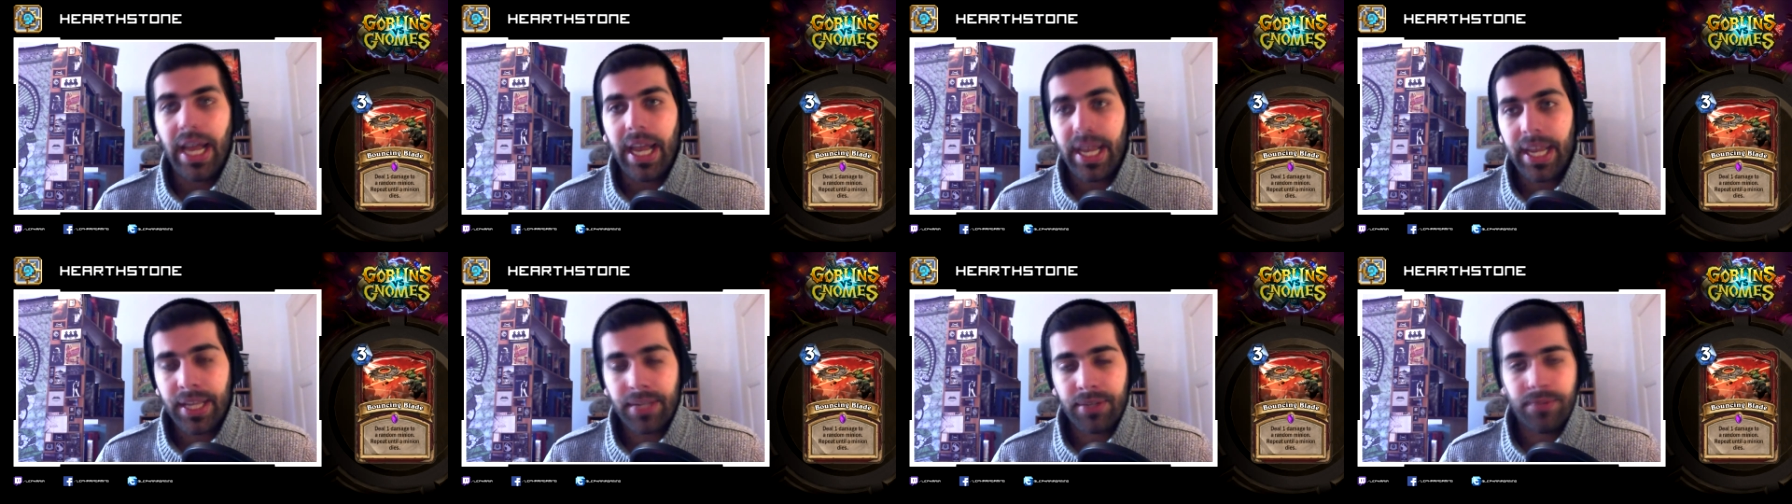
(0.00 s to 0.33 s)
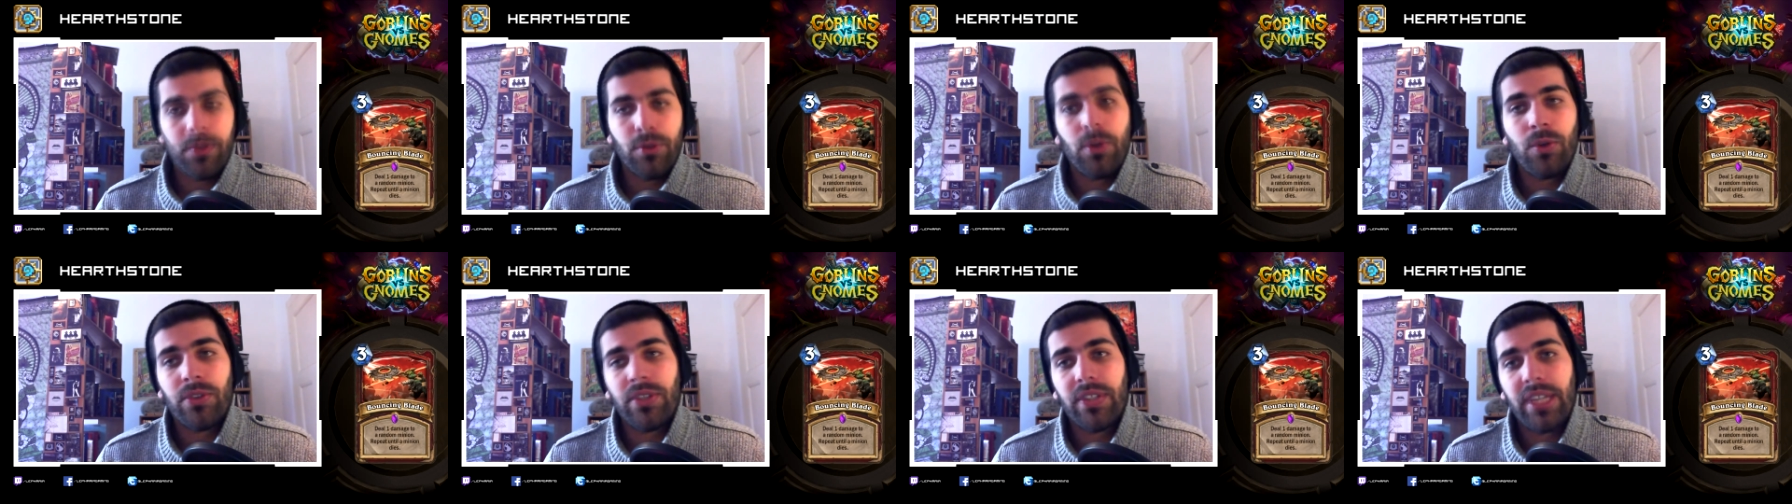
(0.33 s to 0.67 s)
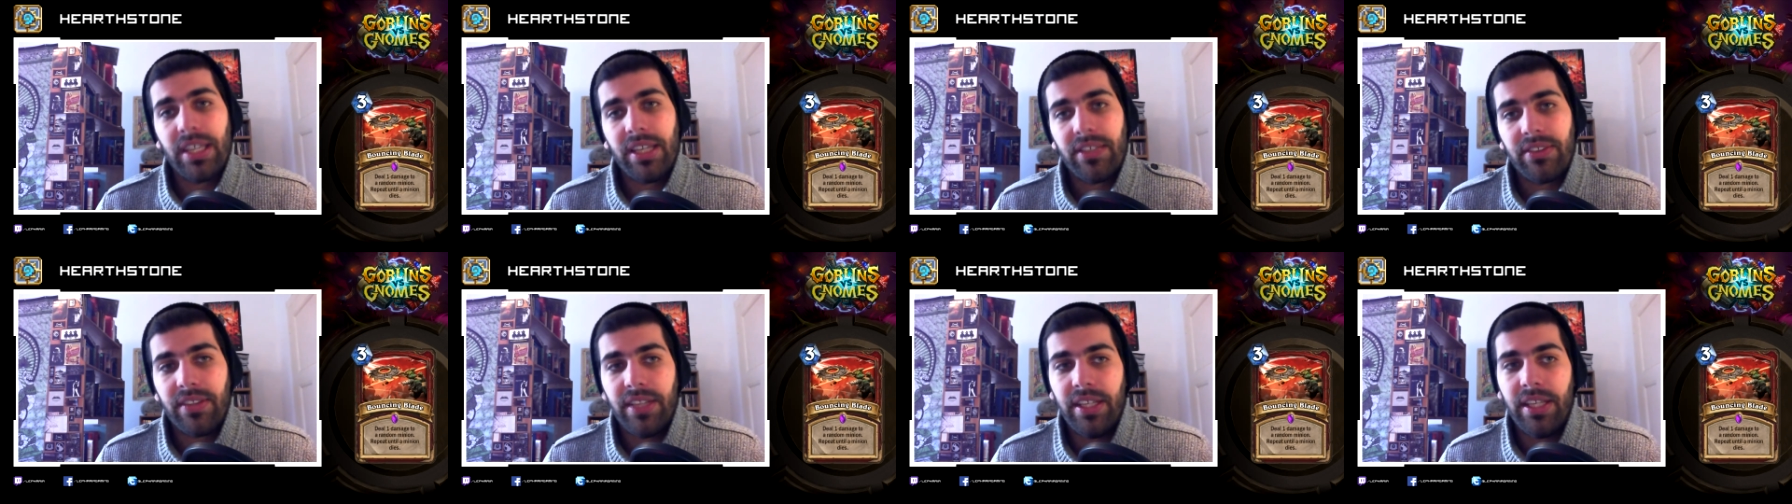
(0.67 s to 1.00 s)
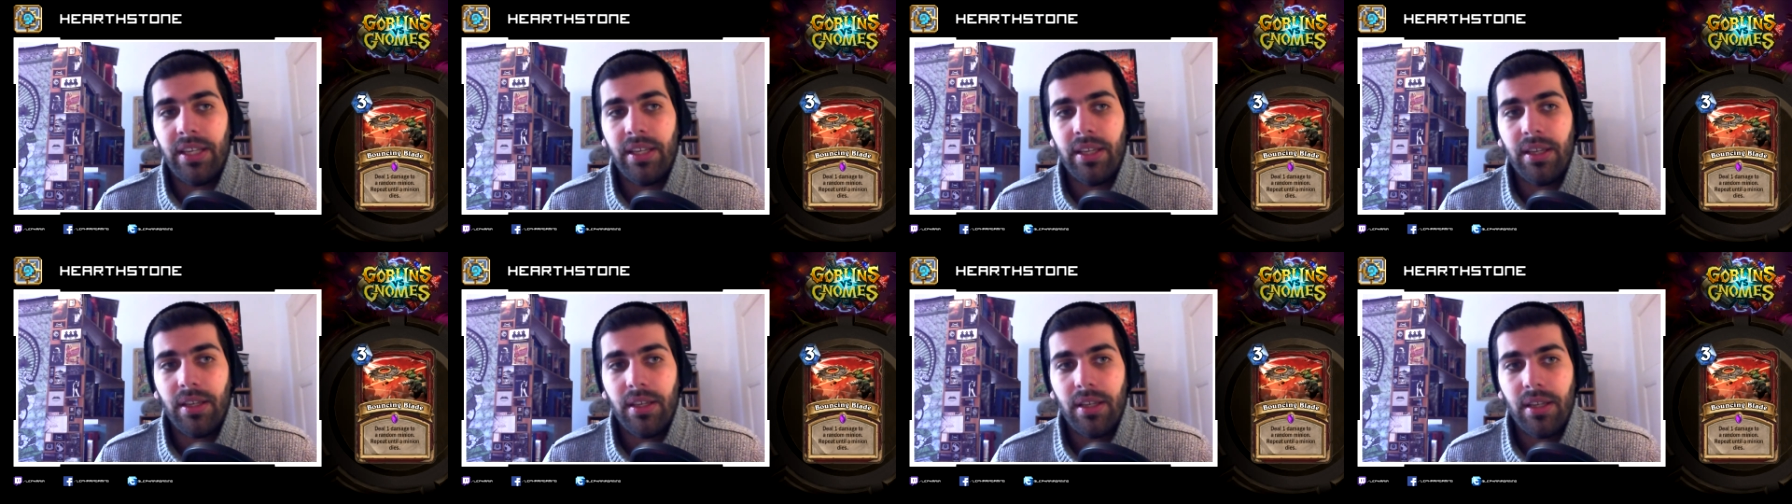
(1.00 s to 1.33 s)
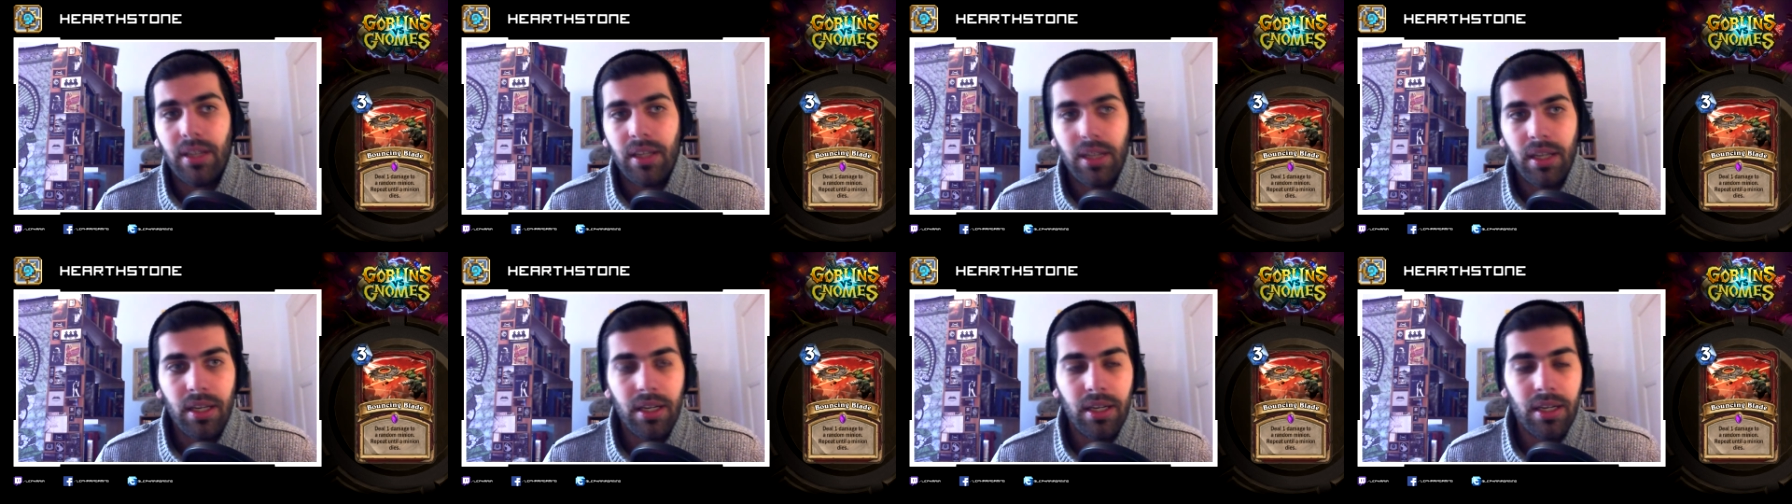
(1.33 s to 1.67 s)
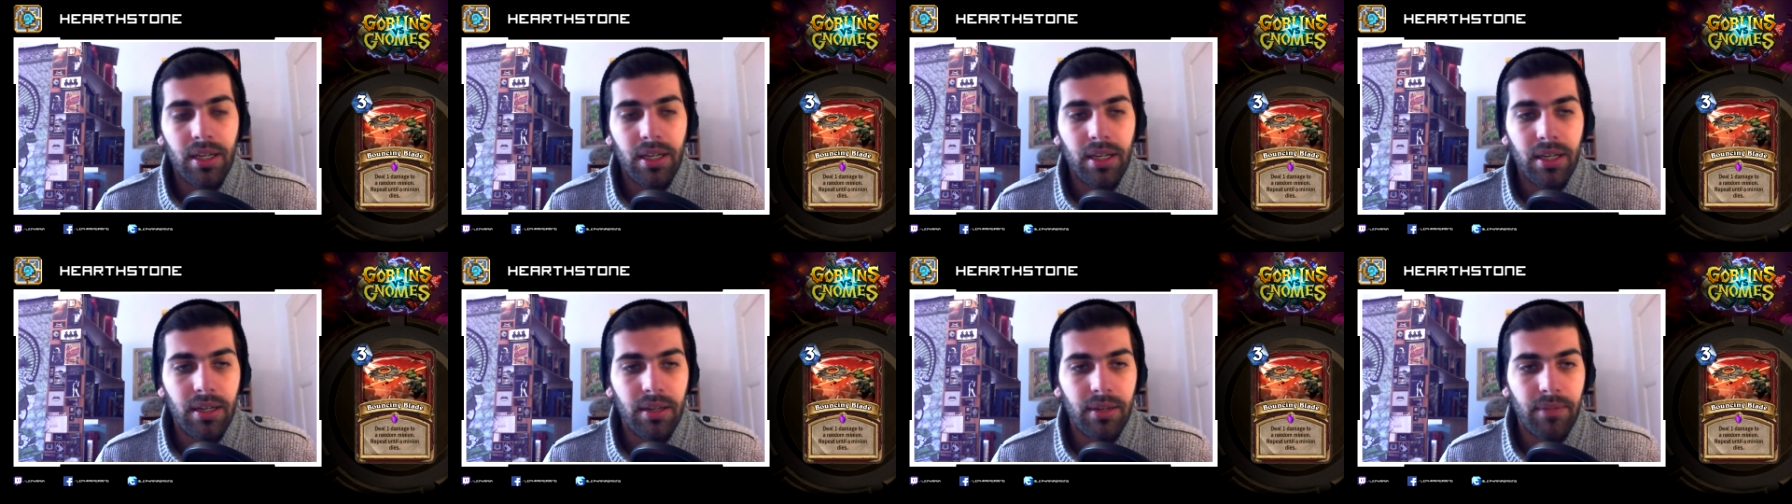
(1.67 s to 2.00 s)
And of course it has the
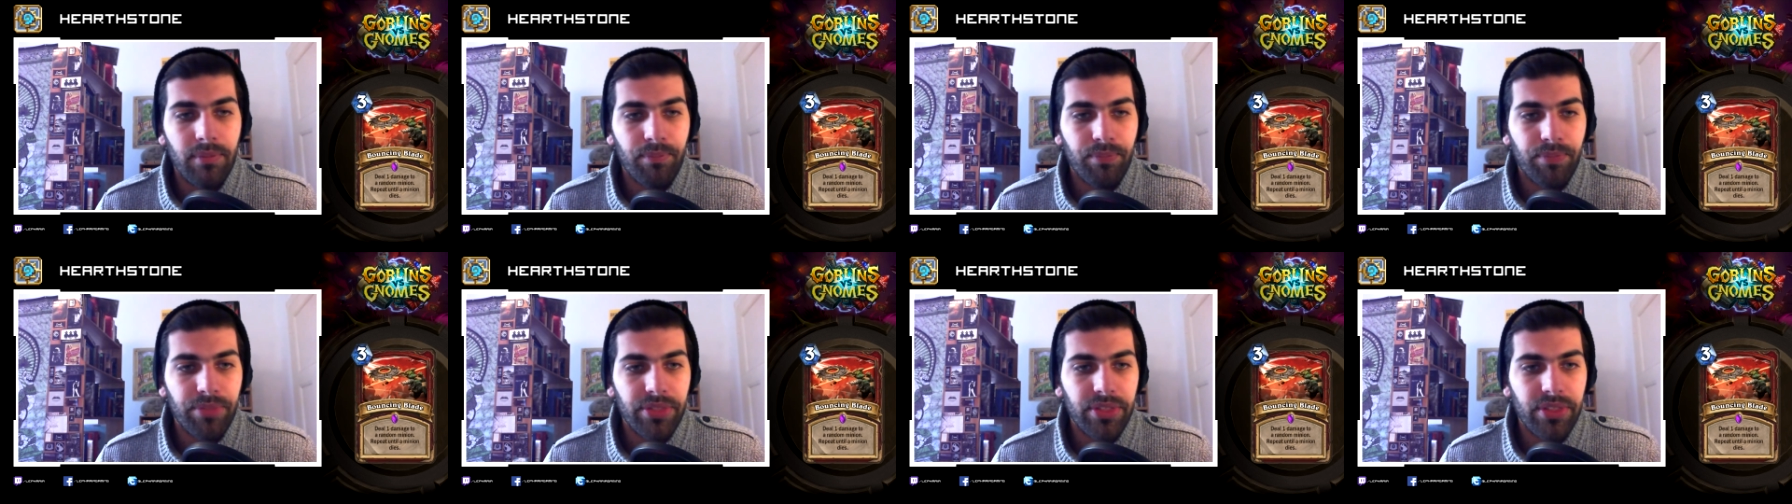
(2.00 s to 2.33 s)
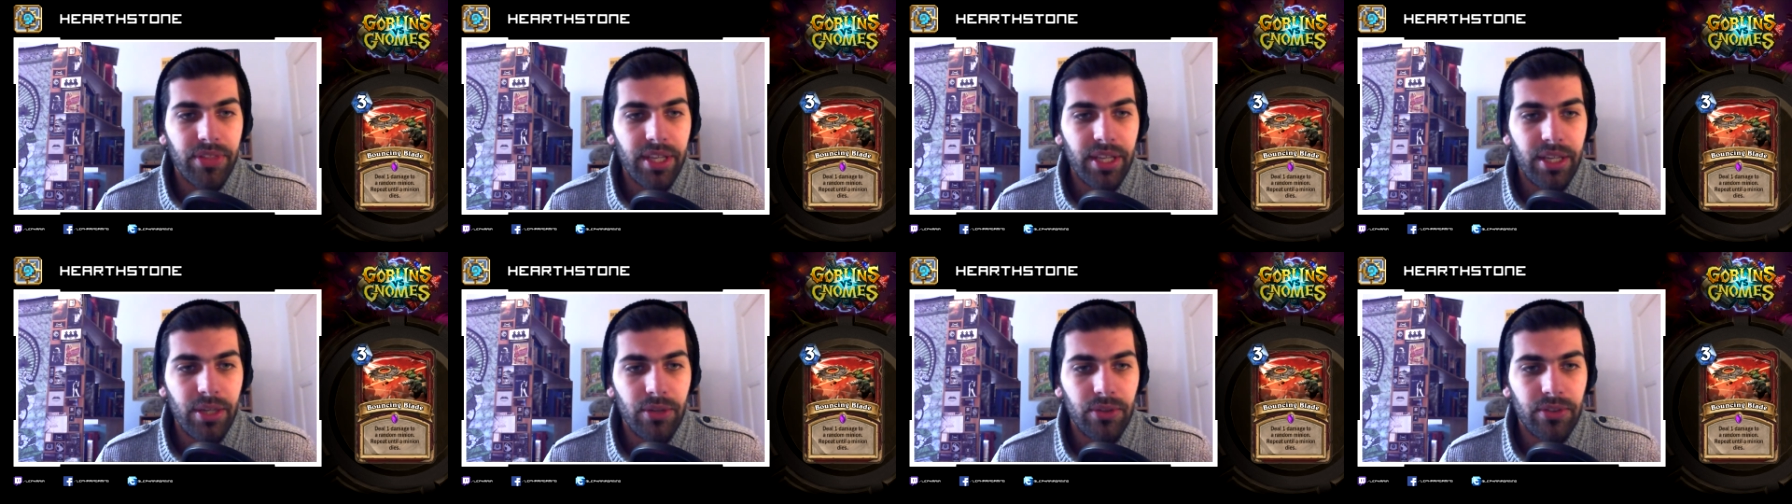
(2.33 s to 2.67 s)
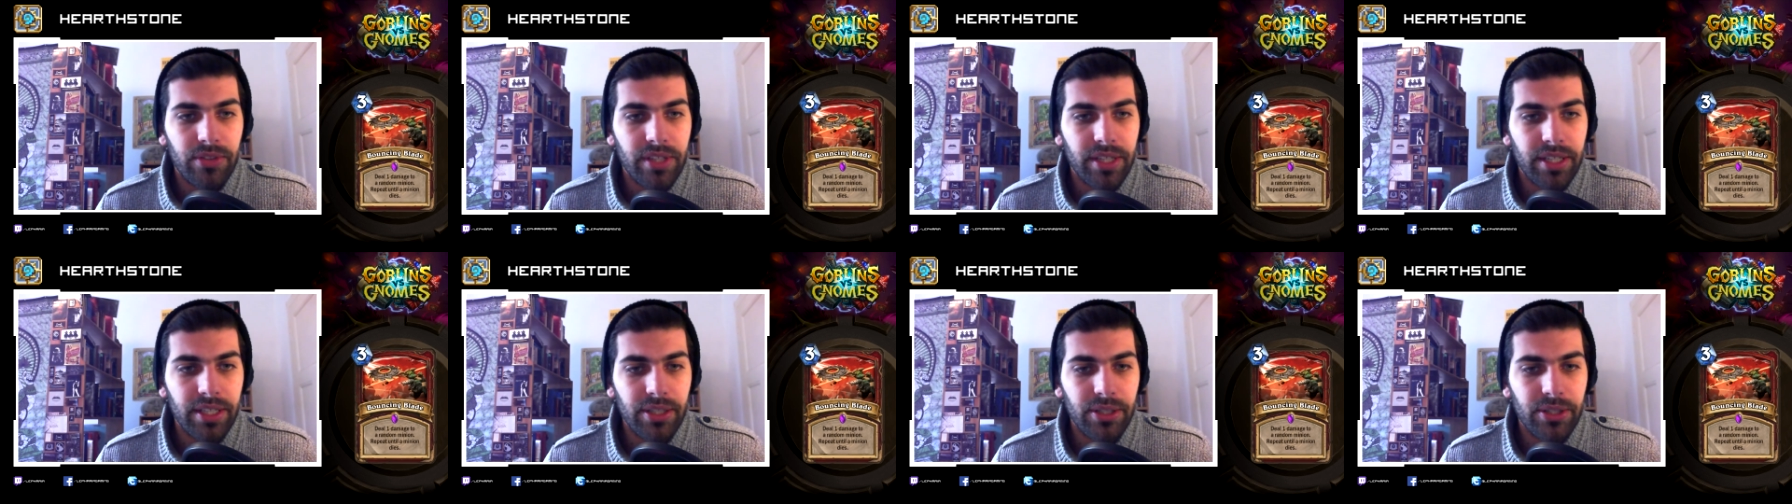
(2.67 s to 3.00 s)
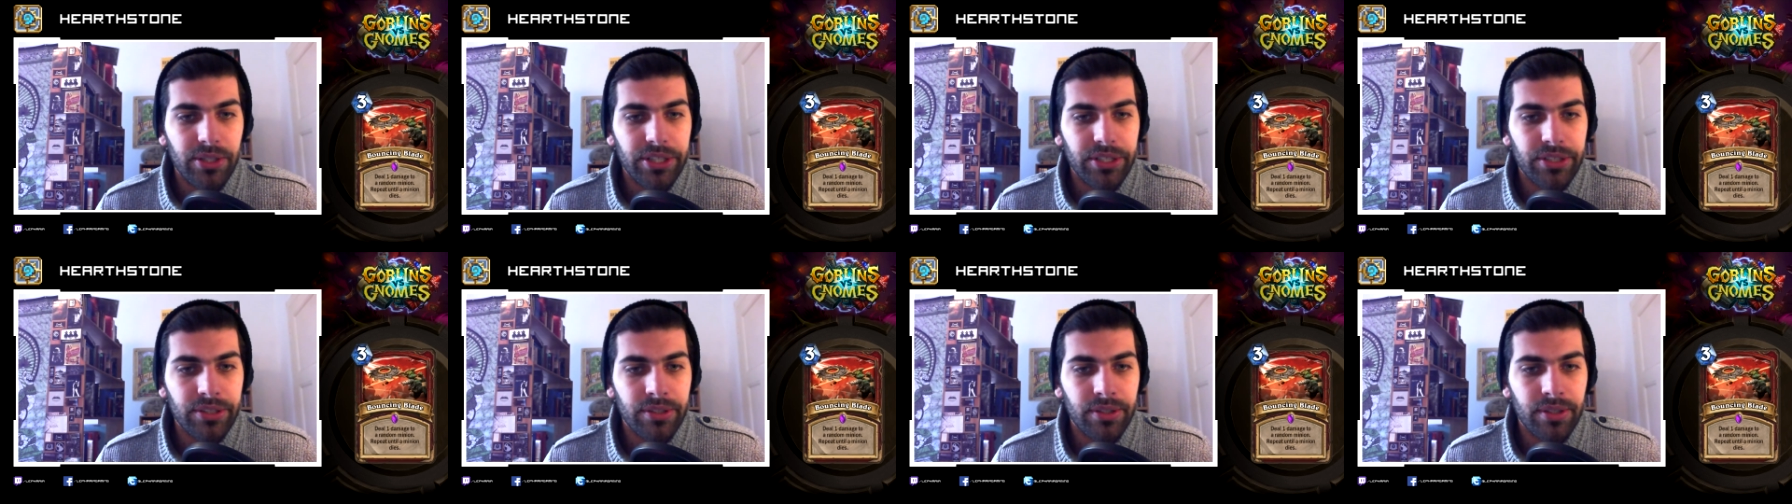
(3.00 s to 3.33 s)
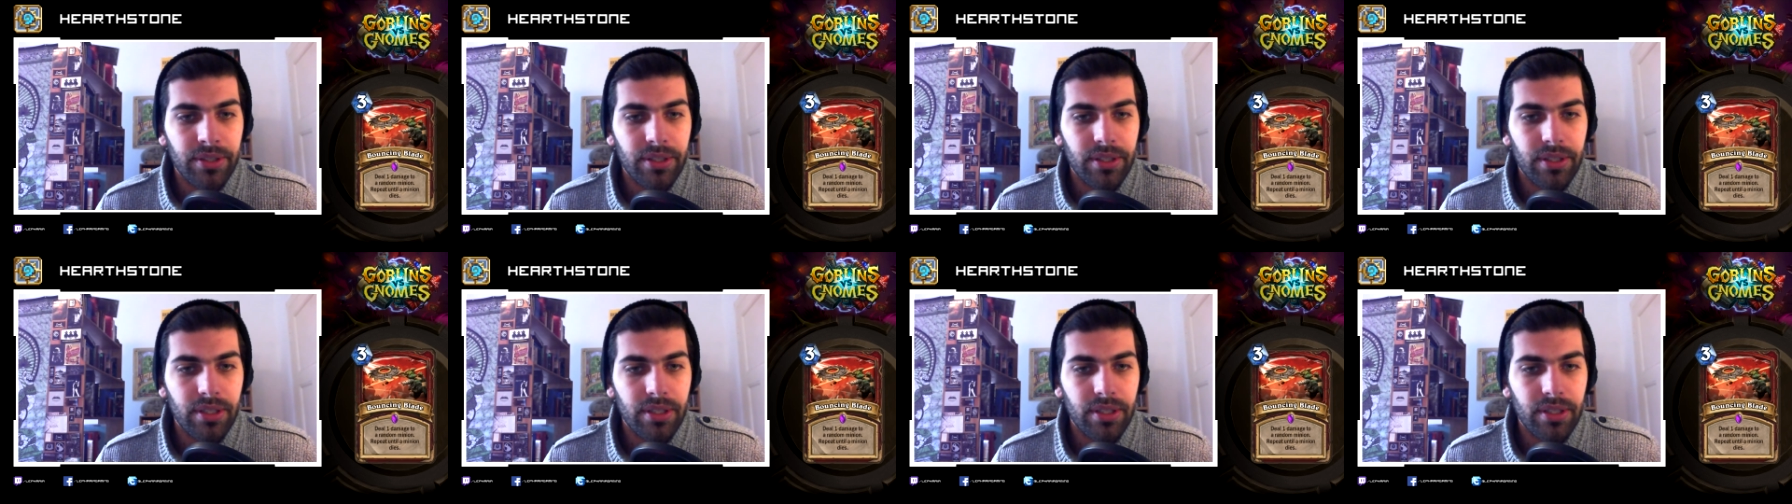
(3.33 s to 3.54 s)
use that you can